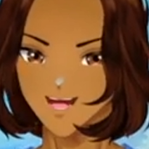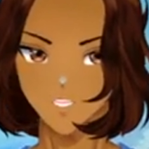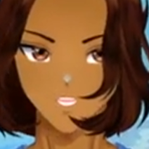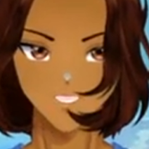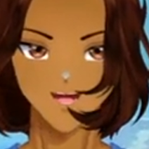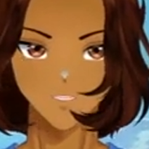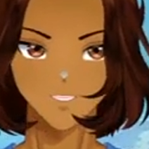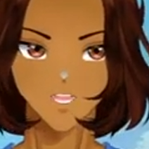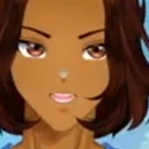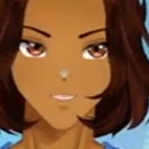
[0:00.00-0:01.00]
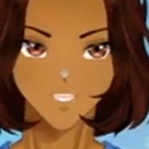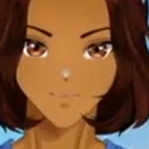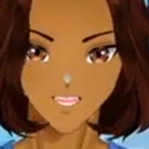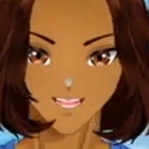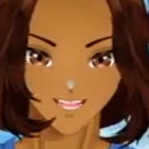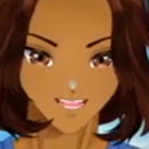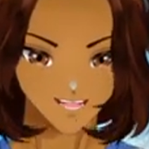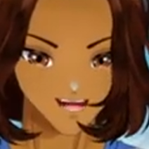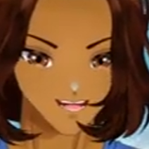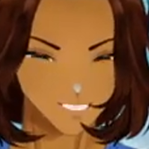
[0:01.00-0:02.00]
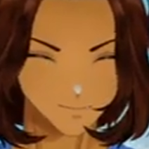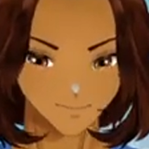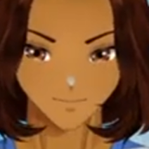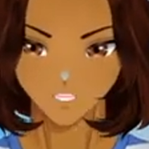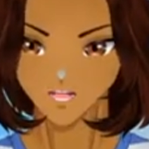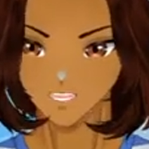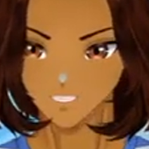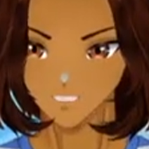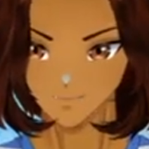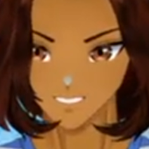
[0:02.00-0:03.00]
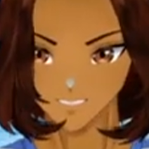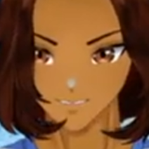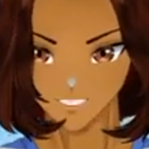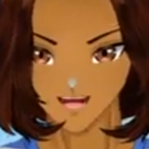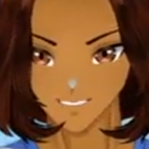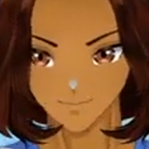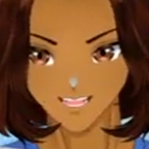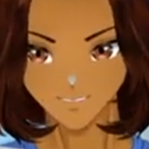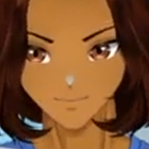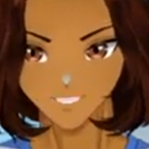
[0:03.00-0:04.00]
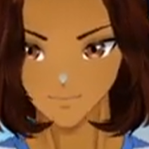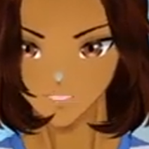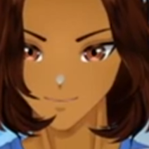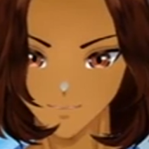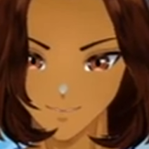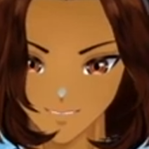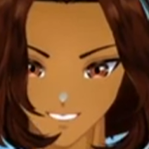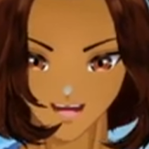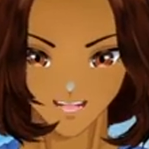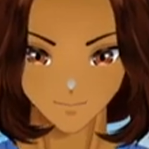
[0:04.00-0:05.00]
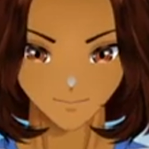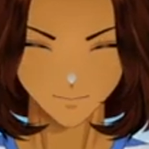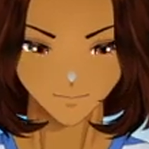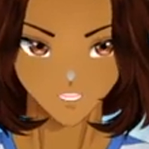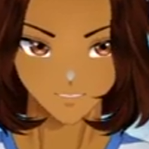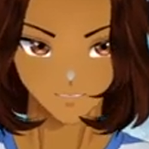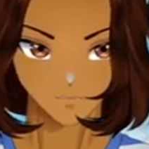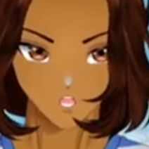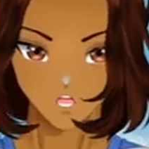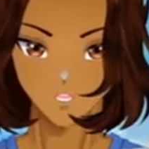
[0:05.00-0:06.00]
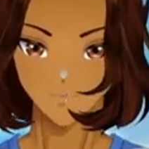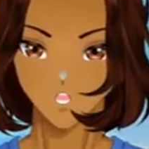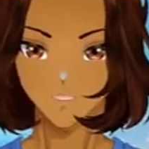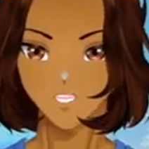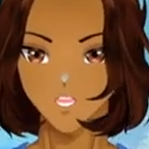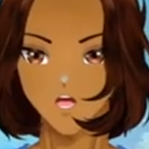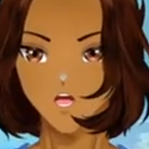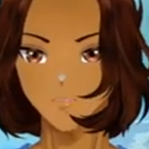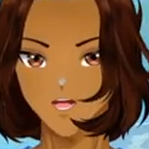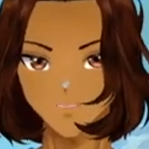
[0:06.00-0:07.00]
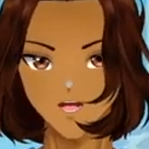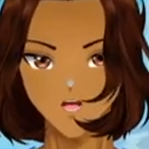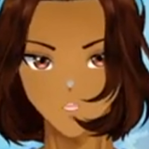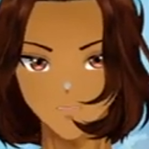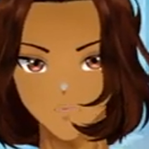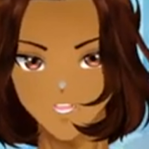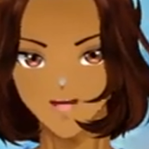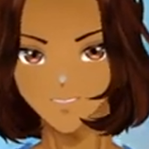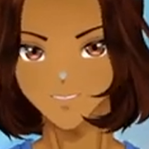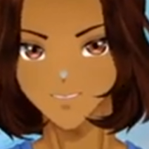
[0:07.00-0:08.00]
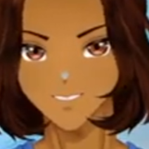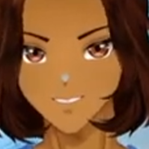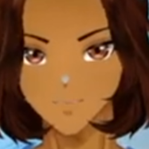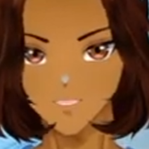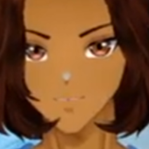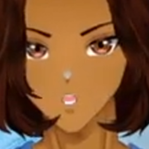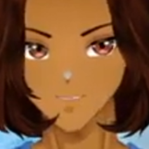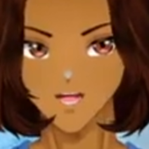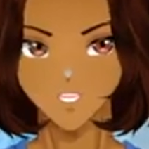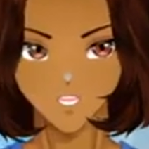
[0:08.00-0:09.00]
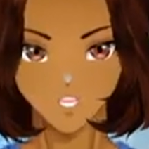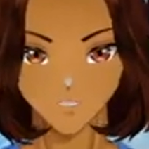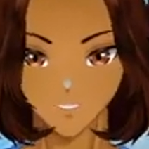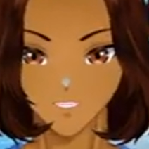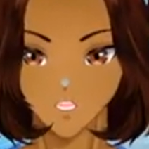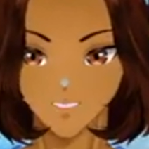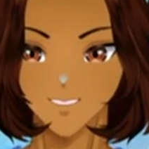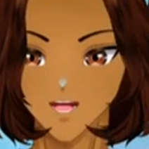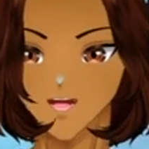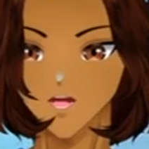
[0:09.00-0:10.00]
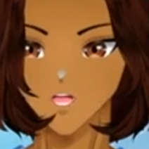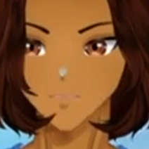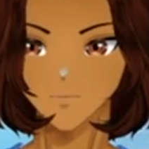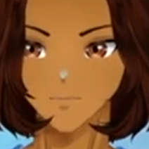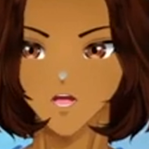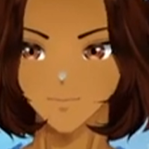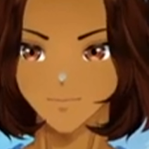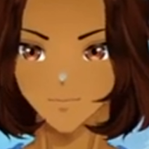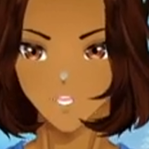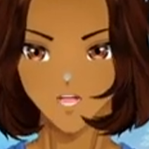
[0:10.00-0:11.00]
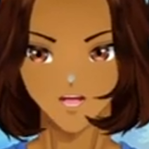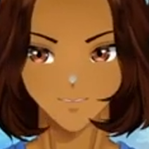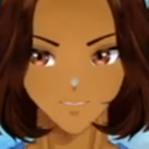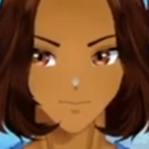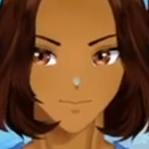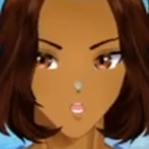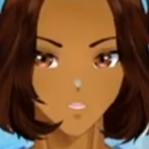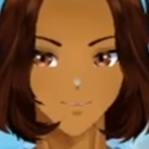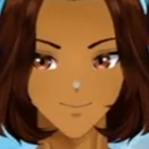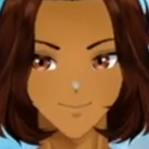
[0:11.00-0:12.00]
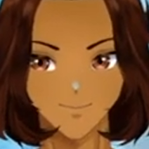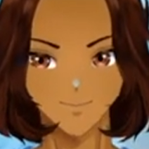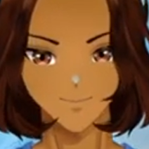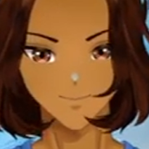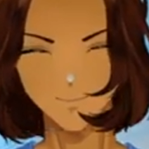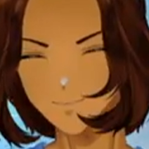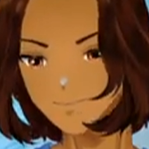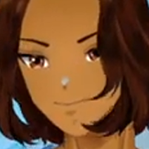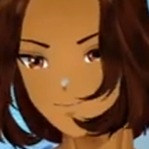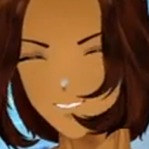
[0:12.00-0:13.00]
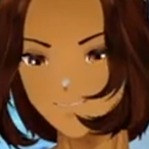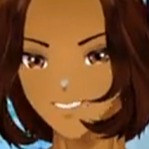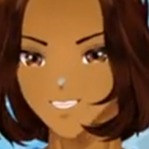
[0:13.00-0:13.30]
It looks like what you would expect from like a hive or like, egg sacs or whatever it might be. This hive situation, a big old city, but it's like luminescence and stuff. So it's almost like it's a built up city, but what a swarm would do with a city.